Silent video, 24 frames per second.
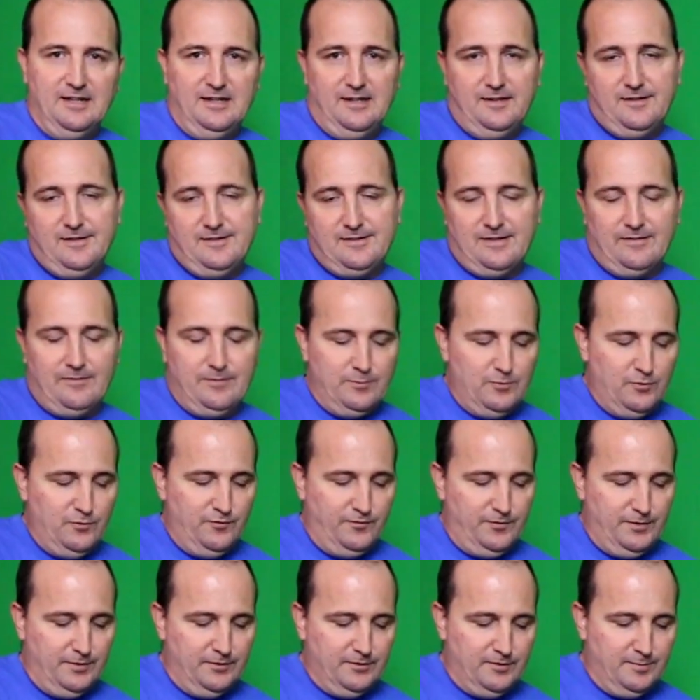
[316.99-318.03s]
It does have a
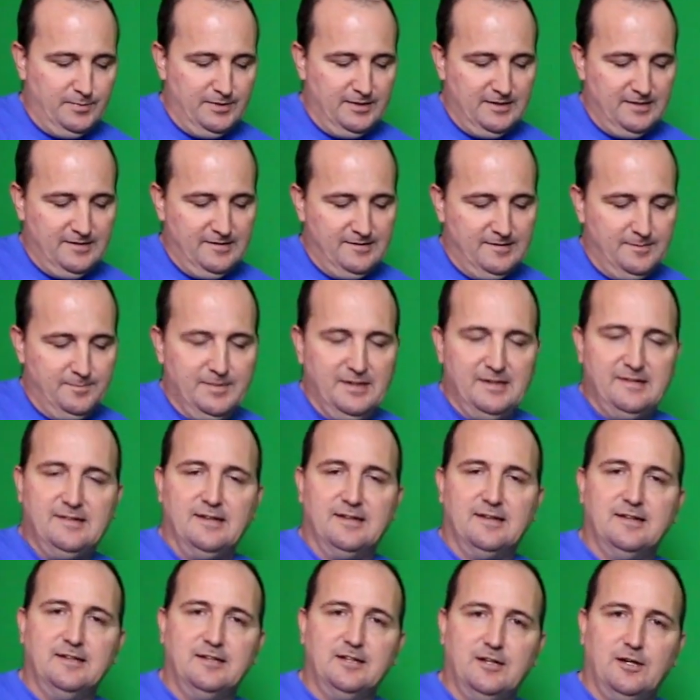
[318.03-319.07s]
moon filter, but it has
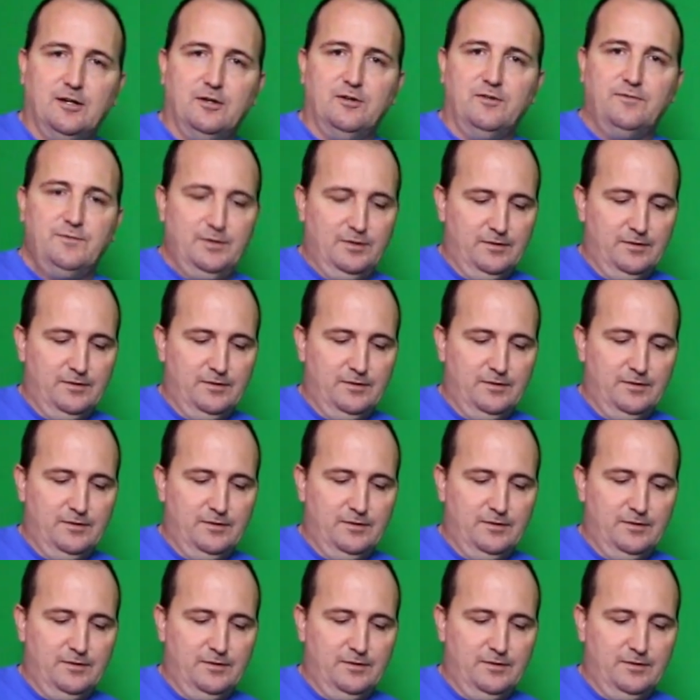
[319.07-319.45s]
basically color